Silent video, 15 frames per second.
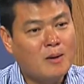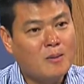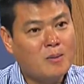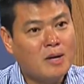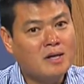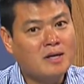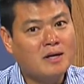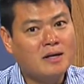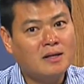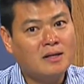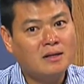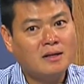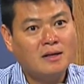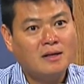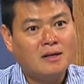but
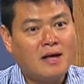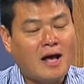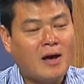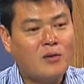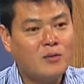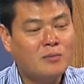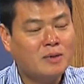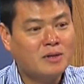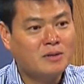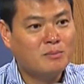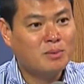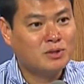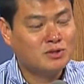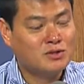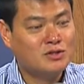then I would be in a
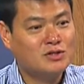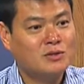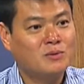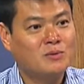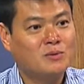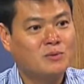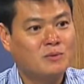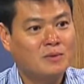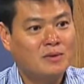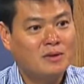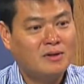position